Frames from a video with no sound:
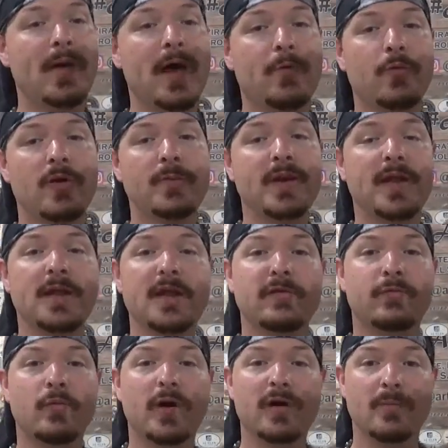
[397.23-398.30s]
my room and then
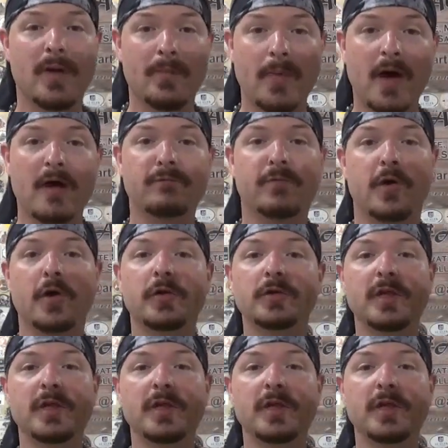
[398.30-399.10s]
give one to my mom for her